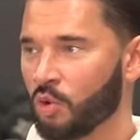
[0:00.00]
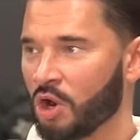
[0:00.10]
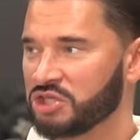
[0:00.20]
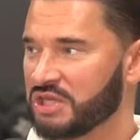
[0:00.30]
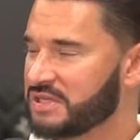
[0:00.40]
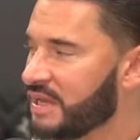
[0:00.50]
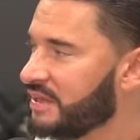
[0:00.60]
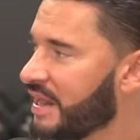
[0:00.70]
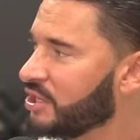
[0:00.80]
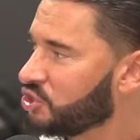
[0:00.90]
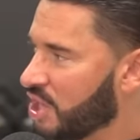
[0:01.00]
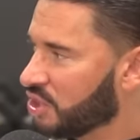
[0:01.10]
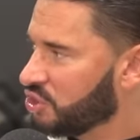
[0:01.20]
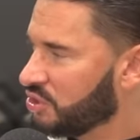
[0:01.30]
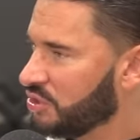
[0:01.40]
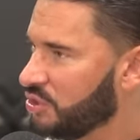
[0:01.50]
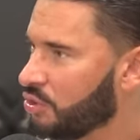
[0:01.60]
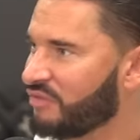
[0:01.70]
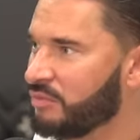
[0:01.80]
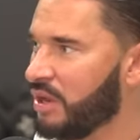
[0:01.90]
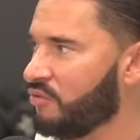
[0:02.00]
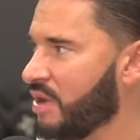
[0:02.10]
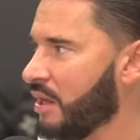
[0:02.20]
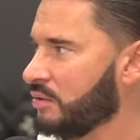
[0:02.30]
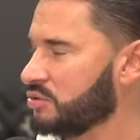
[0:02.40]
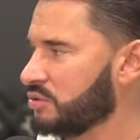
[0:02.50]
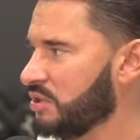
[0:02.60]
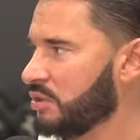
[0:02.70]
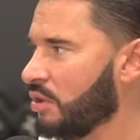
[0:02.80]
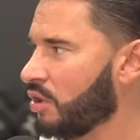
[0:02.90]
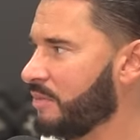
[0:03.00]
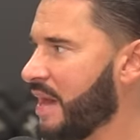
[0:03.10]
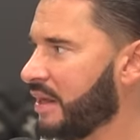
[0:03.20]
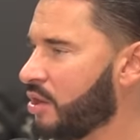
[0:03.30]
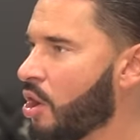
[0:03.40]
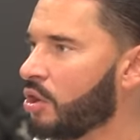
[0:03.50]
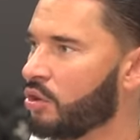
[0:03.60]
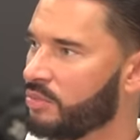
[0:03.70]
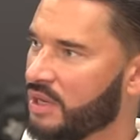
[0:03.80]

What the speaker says: worse. It's like that injection. Right. You don't have to be aroused. It's an automatic hard on,